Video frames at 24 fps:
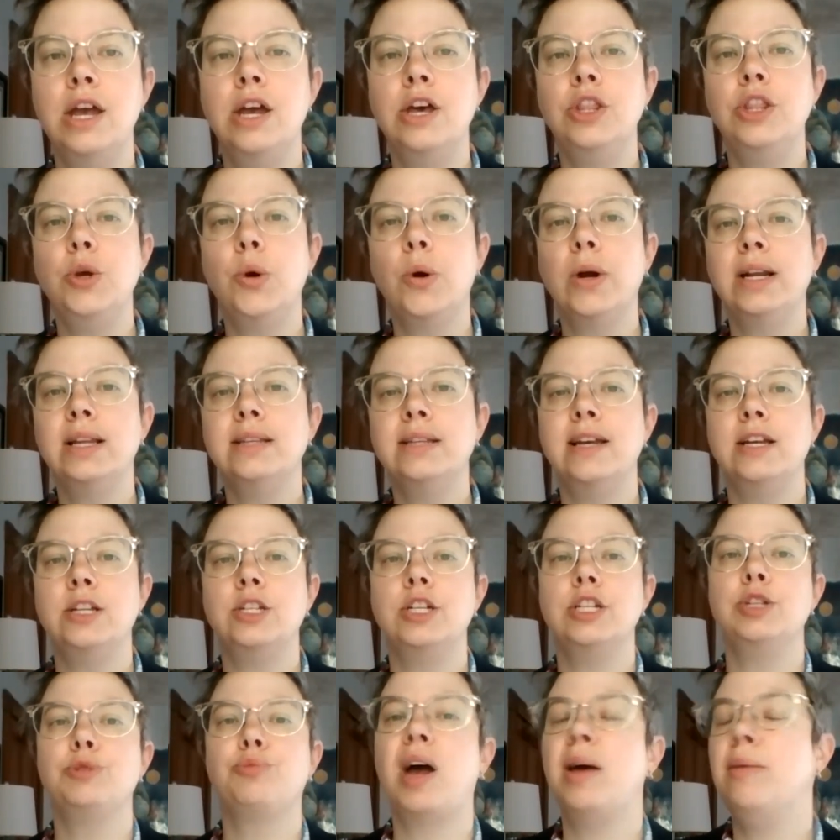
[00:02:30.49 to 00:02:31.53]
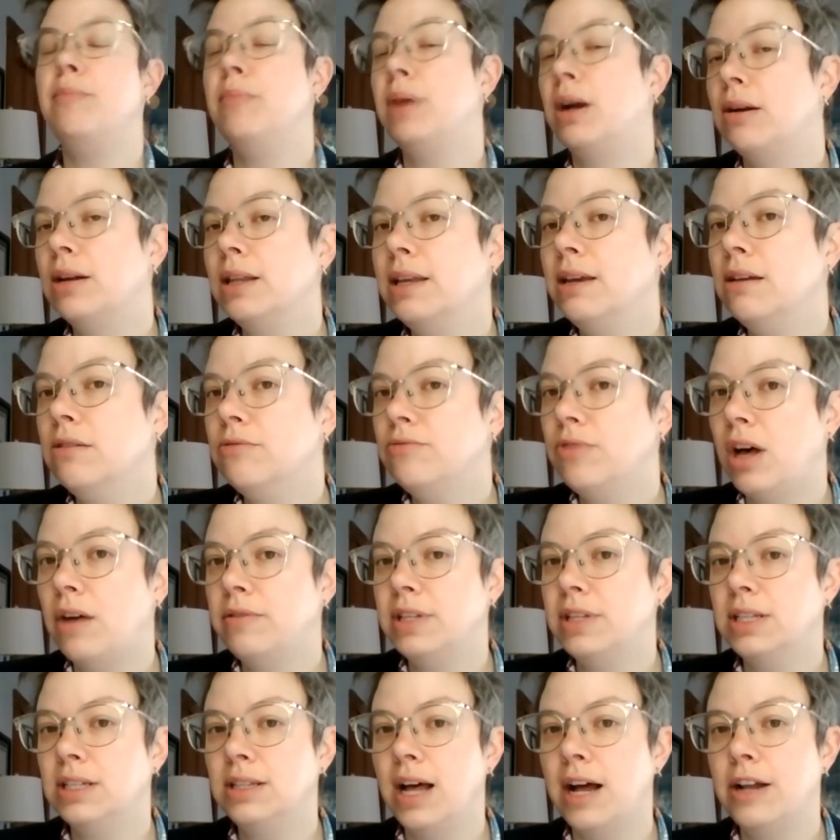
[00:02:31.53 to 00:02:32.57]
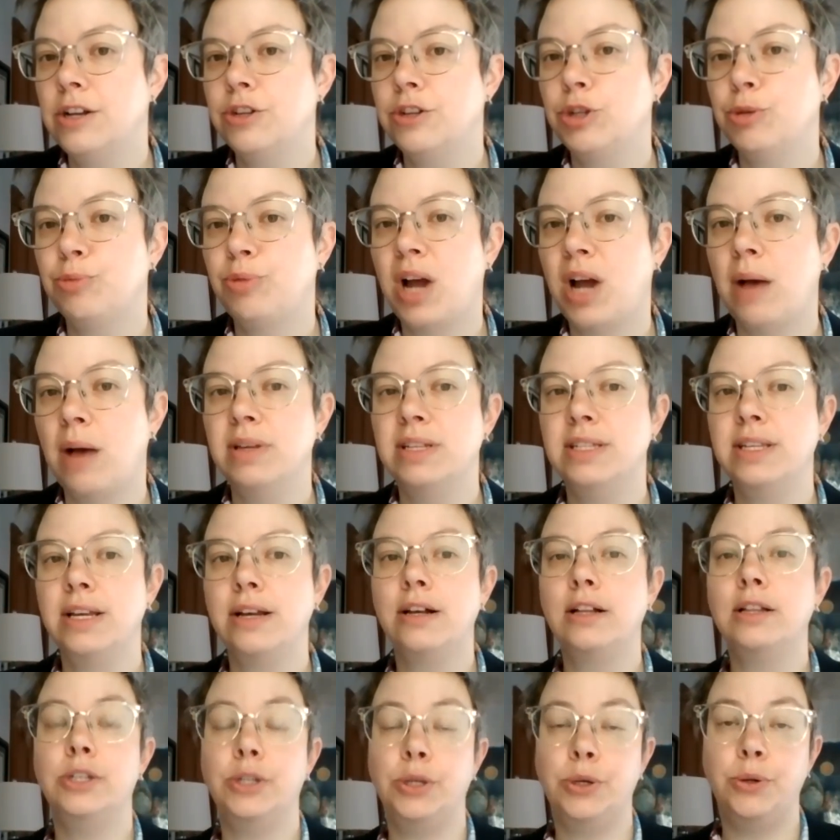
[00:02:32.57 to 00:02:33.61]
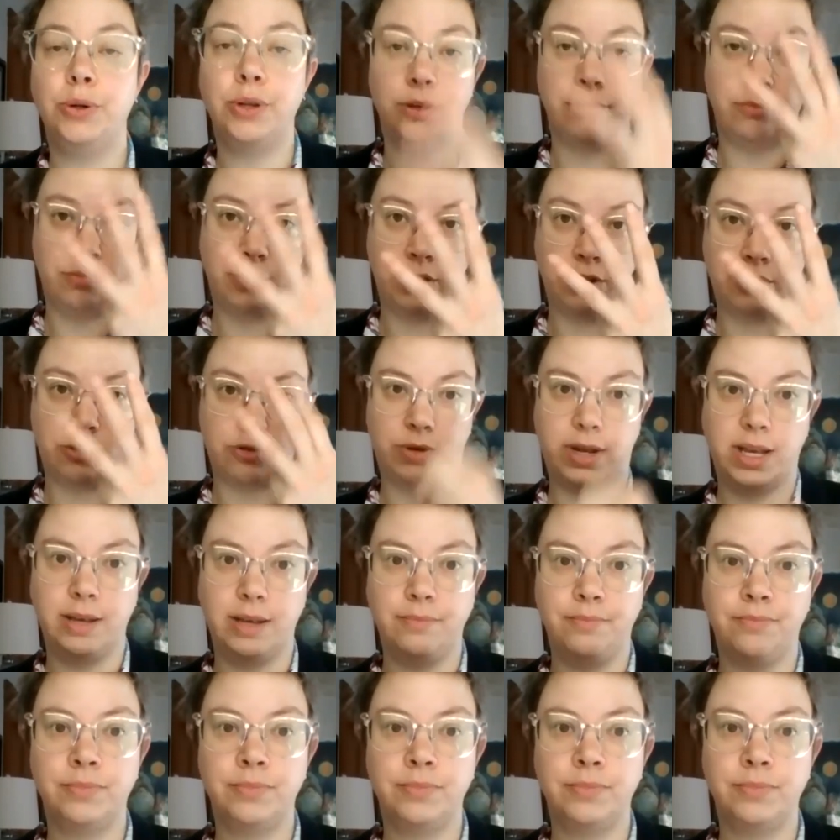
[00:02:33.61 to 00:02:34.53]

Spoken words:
The organizations primarily involved in the launch of the promise include three.